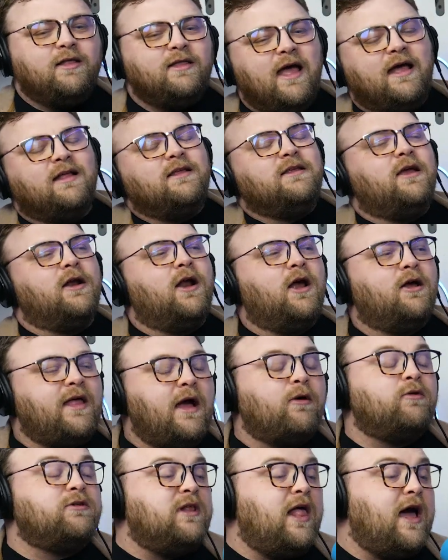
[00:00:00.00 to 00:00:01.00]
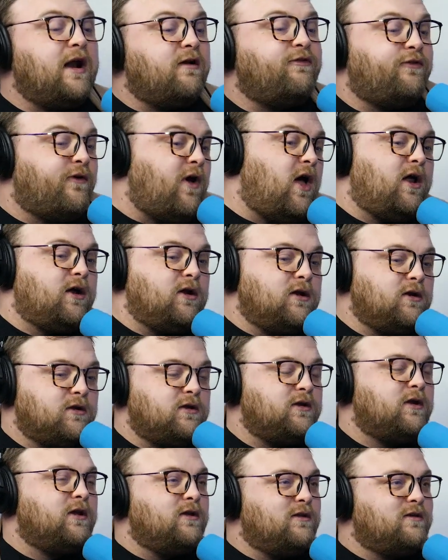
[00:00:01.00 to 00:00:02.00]
That, you know, that was a lot of fun
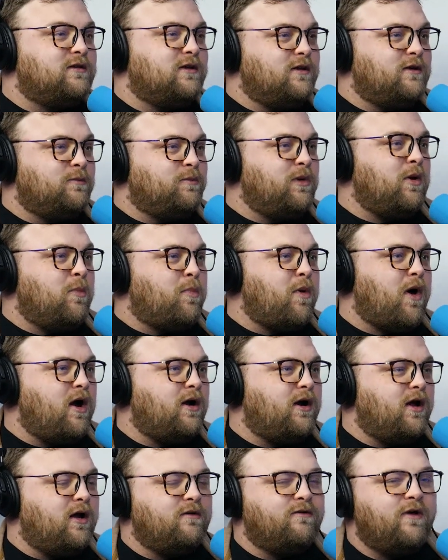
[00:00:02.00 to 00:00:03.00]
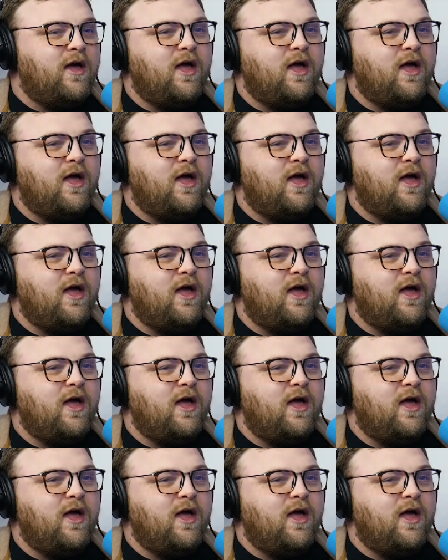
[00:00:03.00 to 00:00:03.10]
to be a part of.